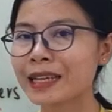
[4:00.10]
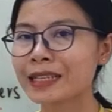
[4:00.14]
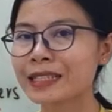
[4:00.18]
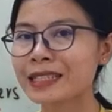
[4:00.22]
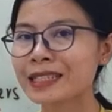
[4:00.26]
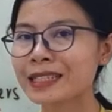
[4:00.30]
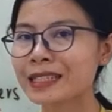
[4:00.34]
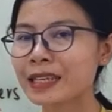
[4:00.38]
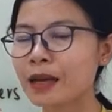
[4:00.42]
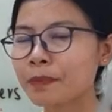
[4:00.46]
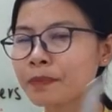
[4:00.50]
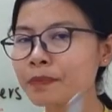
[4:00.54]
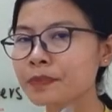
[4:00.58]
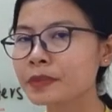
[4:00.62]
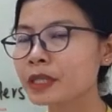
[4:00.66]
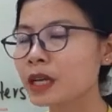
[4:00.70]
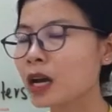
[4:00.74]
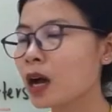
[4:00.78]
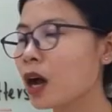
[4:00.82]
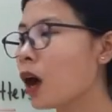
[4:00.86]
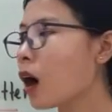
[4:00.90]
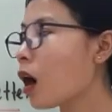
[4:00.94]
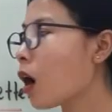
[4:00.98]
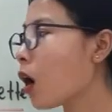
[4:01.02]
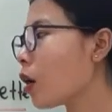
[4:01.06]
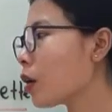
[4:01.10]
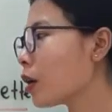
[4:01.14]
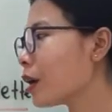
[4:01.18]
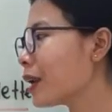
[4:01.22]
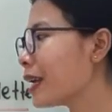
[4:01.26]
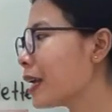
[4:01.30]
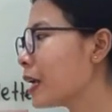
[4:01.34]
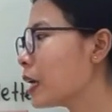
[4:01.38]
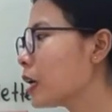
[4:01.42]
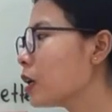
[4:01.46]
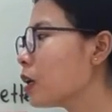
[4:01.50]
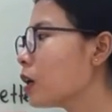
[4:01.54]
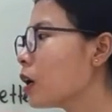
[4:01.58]
accept
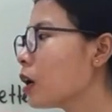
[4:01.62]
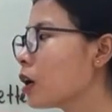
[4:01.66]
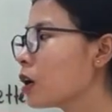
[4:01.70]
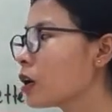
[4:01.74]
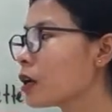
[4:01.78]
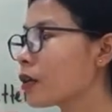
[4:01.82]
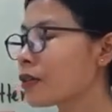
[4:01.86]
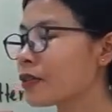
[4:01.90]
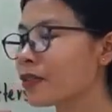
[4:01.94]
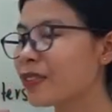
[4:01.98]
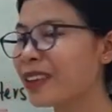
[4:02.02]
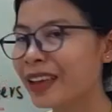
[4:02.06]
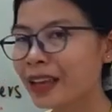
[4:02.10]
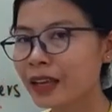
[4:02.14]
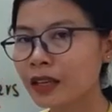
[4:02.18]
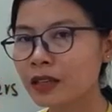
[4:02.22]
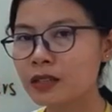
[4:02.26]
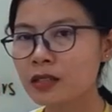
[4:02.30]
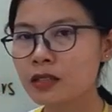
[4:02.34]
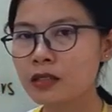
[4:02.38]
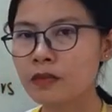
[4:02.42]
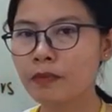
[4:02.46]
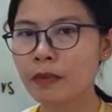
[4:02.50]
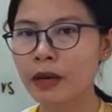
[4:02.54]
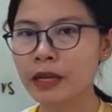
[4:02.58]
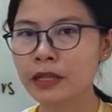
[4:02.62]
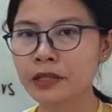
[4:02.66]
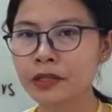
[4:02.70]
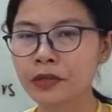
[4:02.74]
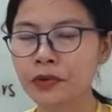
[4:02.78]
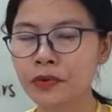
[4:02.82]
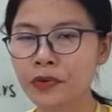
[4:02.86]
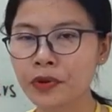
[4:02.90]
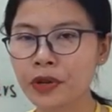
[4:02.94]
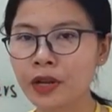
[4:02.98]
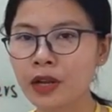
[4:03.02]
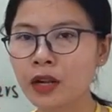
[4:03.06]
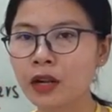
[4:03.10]
only things
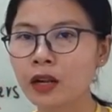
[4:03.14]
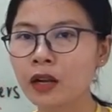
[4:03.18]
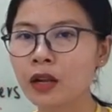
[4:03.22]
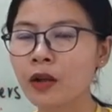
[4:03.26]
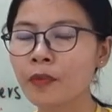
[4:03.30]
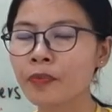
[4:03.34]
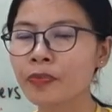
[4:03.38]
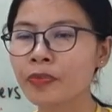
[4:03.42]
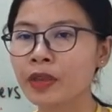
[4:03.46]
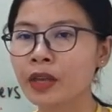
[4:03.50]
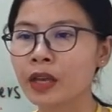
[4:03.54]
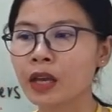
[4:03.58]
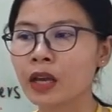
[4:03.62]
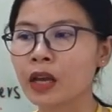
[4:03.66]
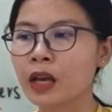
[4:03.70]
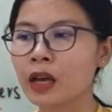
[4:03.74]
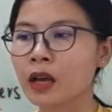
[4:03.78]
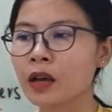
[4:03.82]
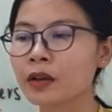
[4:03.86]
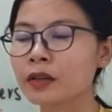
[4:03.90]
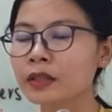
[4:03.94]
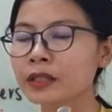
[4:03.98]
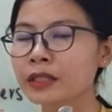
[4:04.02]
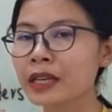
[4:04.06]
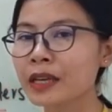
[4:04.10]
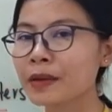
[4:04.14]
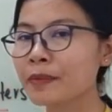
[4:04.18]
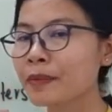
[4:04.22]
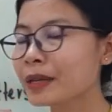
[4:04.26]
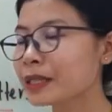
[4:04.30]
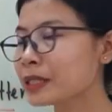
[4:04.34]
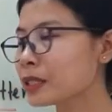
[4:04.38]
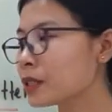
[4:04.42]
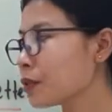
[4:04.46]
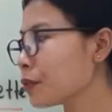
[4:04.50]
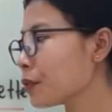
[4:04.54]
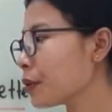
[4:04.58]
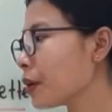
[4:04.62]
material, things
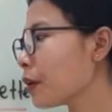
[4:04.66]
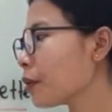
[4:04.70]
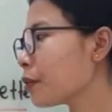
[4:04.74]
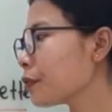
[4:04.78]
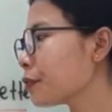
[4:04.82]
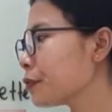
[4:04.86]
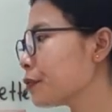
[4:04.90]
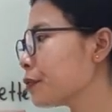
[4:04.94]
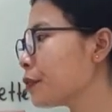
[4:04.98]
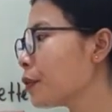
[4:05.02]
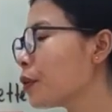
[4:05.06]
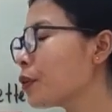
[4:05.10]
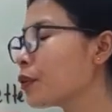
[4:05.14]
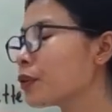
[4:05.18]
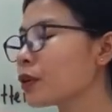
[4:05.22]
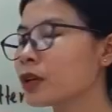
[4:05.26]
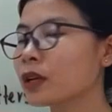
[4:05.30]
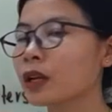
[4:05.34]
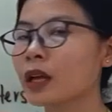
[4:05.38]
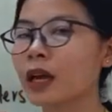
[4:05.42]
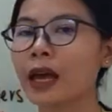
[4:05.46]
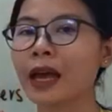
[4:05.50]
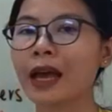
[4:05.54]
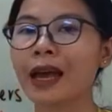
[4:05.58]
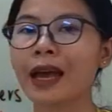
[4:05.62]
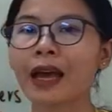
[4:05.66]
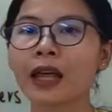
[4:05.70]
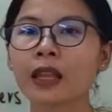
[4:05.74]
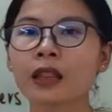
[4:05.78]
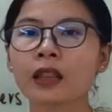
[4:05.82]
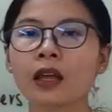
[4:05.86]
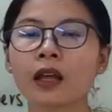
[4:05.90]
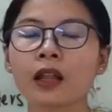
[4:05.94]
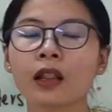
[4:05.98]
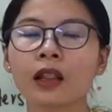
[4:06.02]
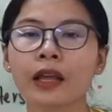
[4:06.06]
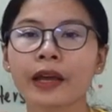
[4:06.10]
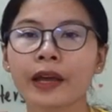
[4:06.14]
material, food, and
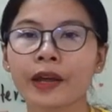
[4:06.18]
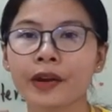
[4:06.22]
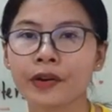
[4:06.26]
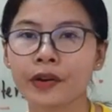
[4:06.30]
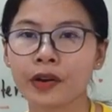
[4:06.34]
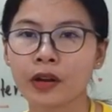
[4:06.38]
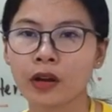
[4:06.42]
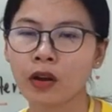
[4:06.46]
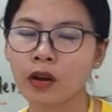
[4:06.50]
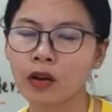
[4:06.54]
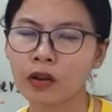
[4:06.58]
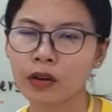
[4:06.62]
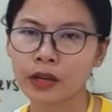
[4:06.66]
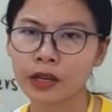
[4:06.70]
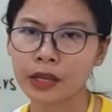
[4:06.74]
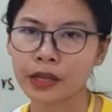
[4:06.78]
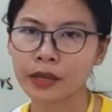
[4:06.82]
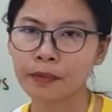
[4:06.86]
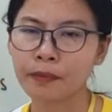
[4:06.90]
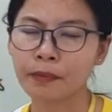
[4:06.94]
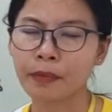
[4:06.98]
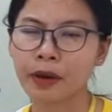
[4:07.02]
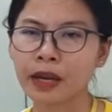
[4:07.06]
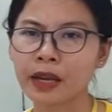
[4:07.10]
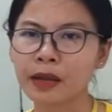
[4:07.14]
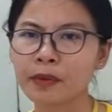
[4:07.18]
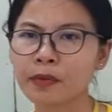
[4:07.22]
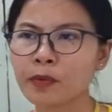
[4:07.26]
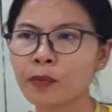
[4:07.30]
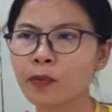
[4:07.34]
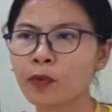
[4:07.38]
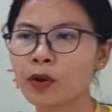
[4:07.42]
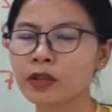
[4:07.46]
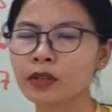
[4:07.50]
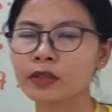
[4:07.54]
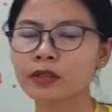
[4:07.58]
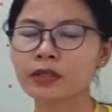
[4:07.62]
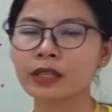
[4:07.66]
later only. But if you
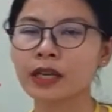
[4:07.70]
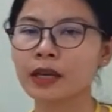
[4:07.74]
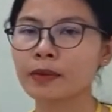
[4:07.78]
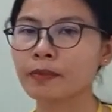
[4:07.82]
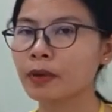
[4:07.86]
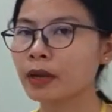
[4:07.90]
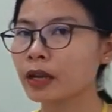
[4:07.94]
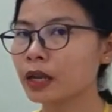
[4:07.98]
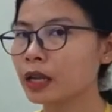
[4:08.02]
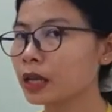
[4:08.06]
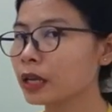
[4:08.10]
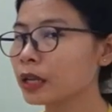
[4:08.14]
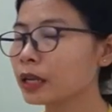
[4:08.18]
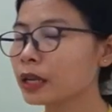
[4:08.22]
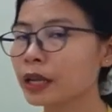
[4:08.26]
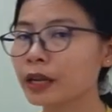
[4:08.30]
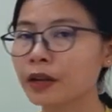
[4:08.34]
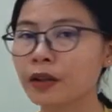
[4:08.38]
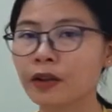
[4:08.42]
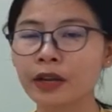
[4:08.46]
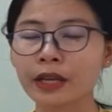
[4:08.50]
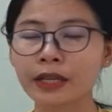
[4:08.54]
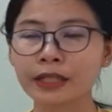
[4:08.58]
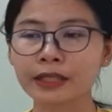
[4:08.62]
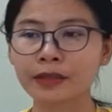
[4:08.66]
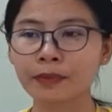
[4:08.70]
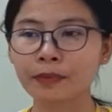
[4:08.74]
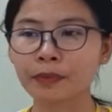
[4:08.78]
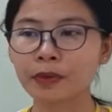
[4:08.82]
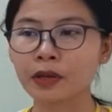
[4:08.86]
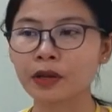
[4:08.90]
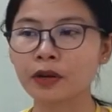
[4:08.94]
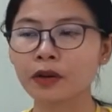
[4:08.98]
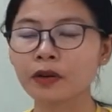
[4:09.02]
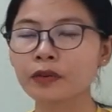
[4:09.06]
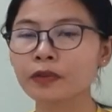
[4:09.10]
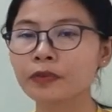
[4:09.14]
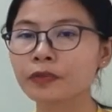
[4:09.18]
want to send money, they don't accept
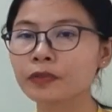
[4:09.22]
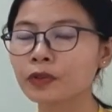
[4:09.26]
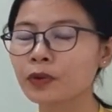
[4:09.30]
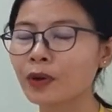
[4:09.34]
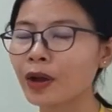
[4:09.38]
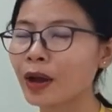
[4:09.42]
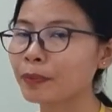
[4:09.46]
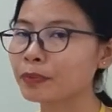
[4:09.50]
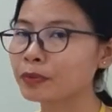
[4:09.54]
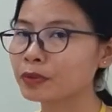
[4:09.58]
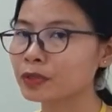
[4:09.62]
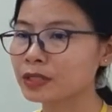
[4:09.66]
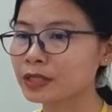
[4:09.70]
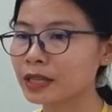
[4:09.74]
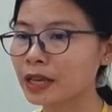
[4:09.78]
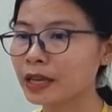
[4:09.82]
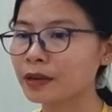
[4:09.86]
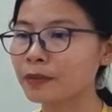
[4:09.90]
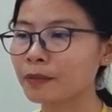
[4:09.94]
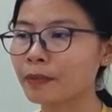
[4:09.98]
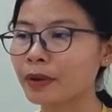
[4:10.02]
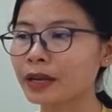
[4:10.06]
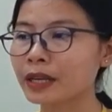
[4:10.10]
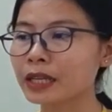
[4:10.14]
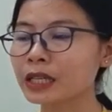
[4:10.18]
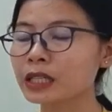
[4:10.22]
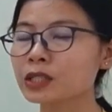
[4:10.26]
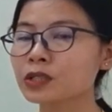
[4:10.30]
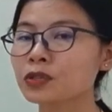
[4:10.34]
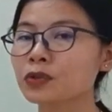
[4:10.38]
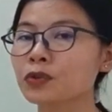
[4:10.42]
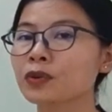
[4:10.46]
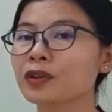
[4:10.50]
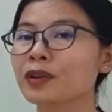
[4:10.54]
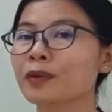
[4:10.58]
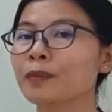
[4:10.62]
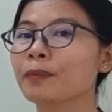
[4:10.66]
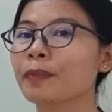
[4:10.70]
because you have to send money
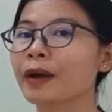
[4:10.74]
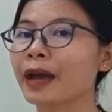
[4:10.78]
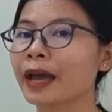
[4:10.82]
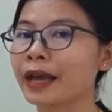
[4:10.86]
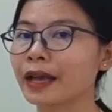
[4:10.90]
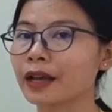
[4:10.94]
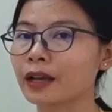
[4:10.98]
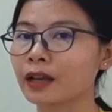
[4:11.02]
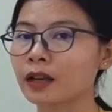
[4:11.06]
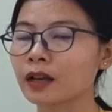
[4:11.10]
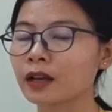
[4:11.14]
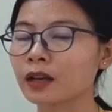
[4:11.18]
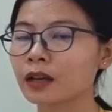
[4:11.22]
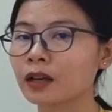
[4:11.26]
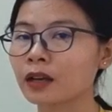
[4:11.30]
through the bank,